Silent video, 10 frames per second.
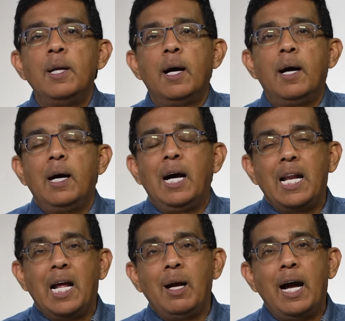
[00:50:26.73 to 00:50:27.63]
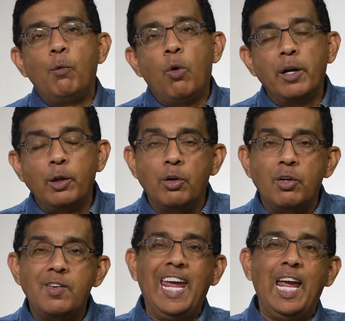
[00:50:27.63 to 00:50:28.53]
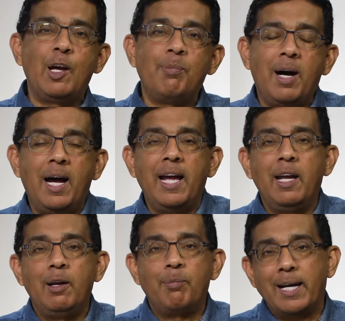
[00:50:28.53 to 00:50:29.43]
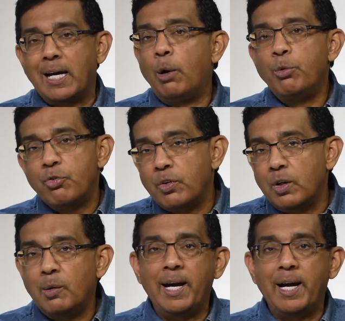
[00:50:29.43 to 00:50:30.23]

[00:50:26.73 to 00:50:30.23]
And I want you to take my counsel,